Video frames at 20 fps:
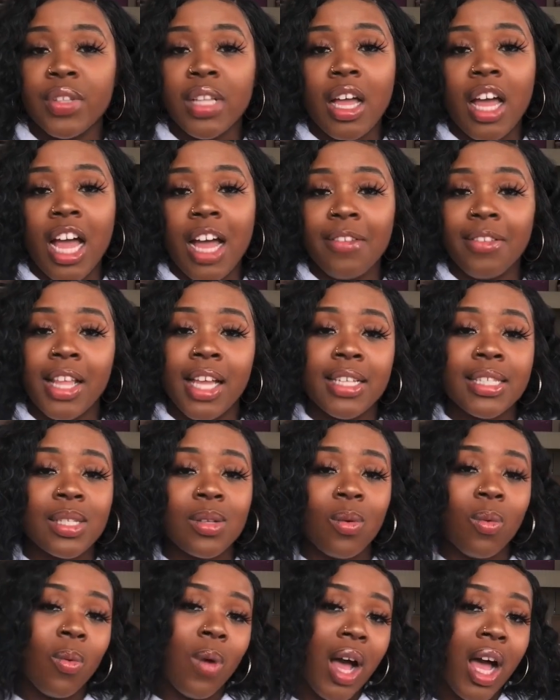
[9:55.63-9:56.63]
I have like
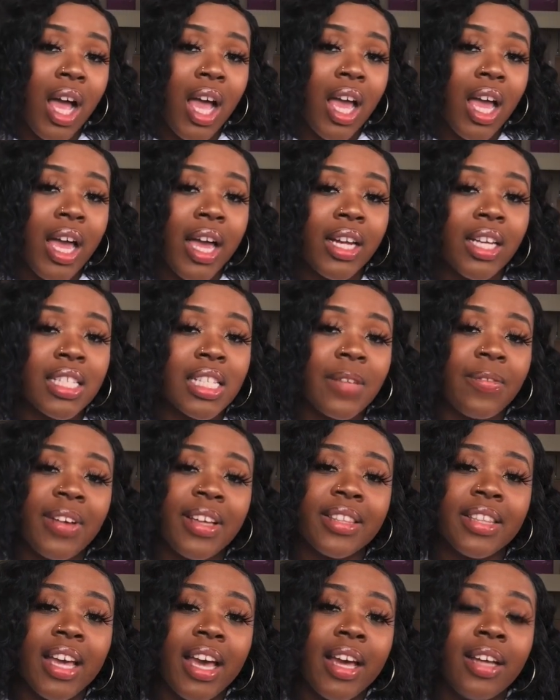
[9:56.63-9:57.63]
some wine and stuff like
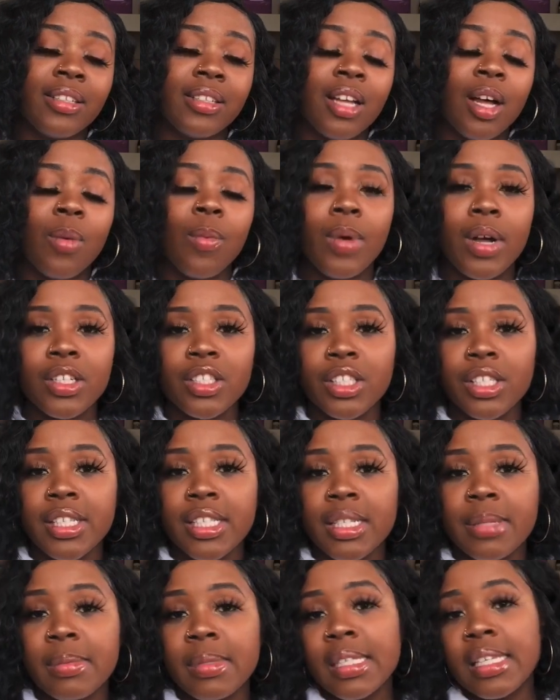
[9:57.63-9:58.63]
that and I'm watching
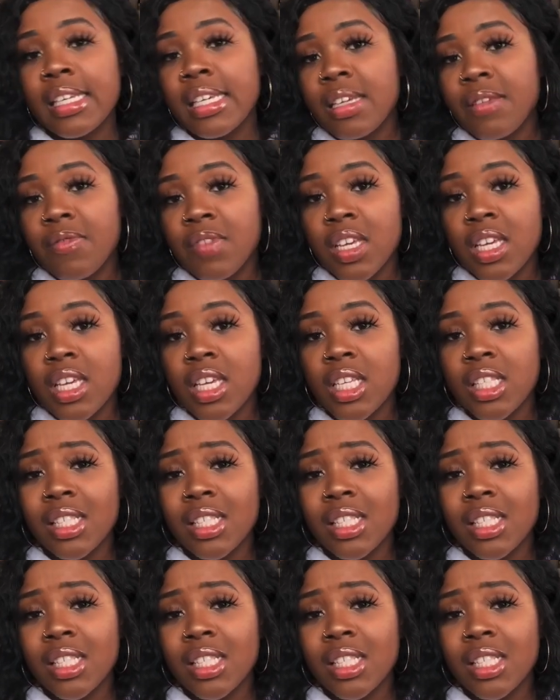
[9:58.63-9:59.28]
some TV,